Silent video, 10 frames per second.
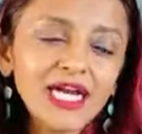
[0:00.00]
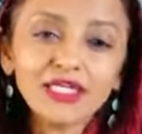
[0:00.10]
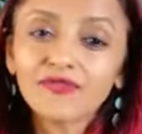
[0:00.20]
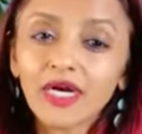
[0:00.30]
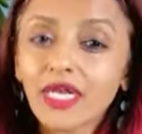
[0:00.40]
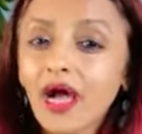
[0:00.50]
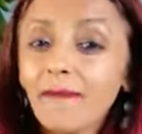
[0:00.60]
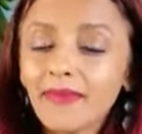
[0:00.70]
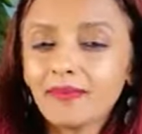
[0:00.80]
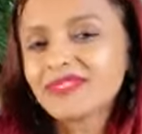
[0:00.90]
kind of
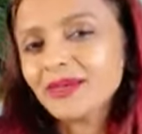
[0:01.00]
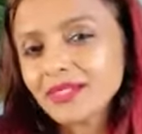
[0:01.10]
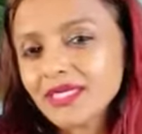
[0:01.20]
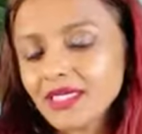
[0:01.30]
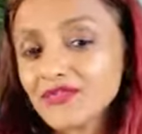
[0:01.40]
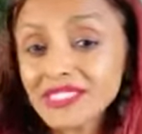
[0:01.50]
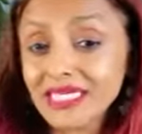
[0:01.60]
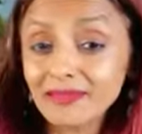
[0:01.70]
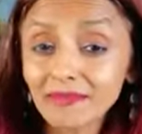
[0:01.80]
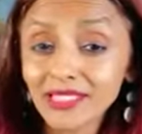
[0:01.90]
alarm, um, some of the kind of
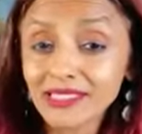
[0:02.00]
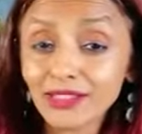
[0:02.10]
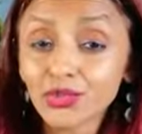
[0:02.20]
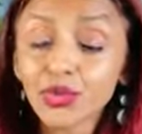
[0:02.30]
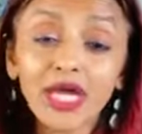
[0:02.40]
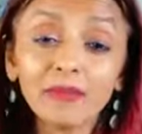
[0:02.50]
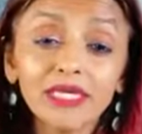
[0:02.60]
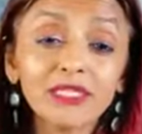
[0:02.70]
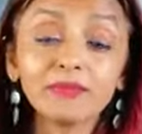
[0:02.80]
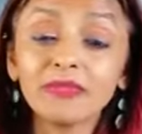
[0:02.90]
statements that do
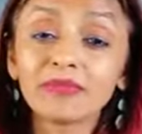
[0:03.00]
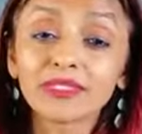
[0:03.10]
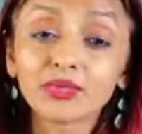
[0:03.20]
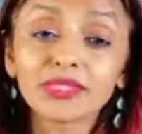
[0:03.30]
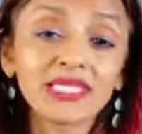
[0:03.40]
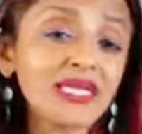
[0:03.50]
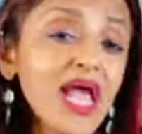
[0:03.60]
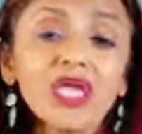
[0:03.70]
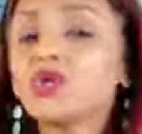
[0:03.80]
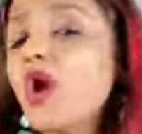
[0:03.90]
alarm me are the people who say that,